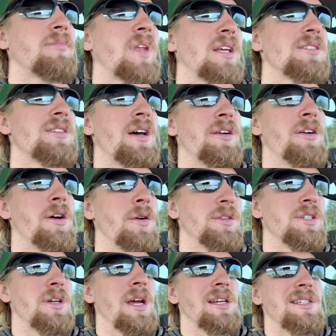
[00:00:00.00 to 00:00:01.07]
So I don't know what
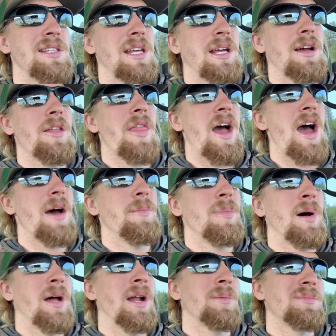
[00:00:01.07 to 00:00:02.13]
you guys think on that,
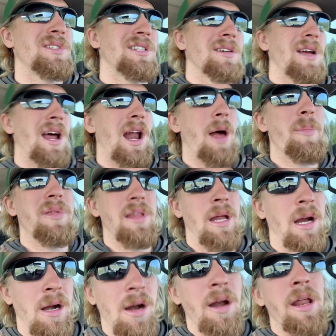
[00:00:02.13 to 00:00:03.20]
but I'm still kind of up in the
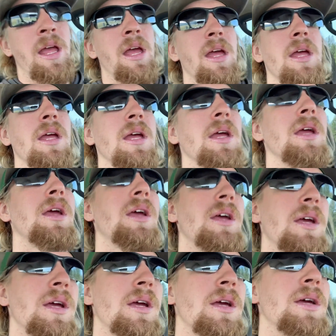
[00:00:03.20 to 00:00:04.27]
air on it.
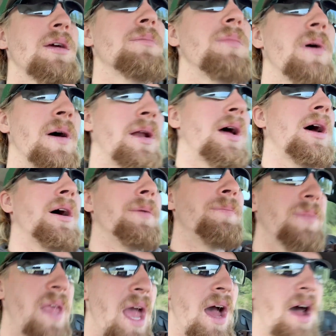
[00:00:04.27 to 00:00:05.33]
But
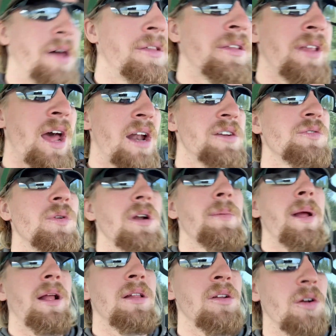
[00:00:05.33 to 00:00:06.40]
yeah, other than that, I just wanted to
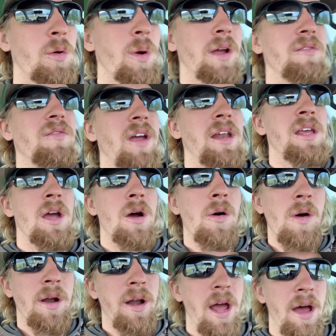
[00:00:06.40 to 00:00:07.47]
make a little quick video
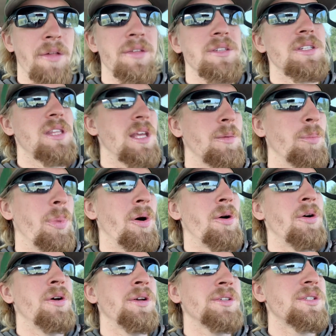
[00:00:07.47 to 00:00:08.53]
on how this thing
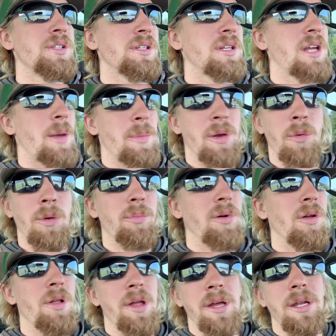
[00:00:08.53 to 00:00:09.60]
pulls. I mean, we're
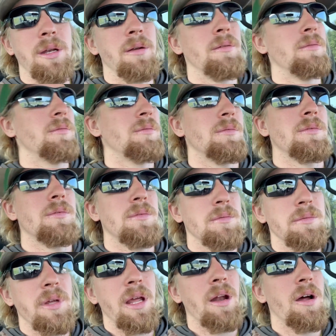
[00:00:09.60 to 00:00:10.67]
pulling,
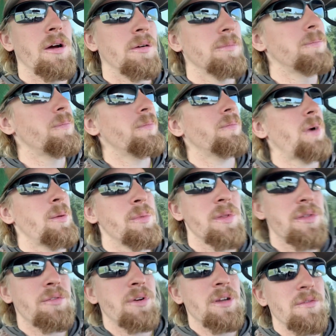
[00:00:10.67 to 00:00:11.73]
you know, probably
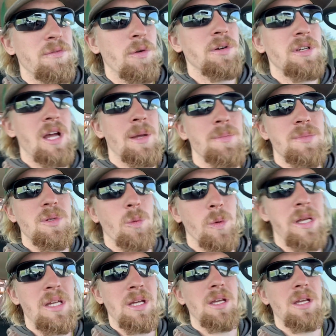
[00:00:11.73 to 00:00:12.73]
3-4 times a week.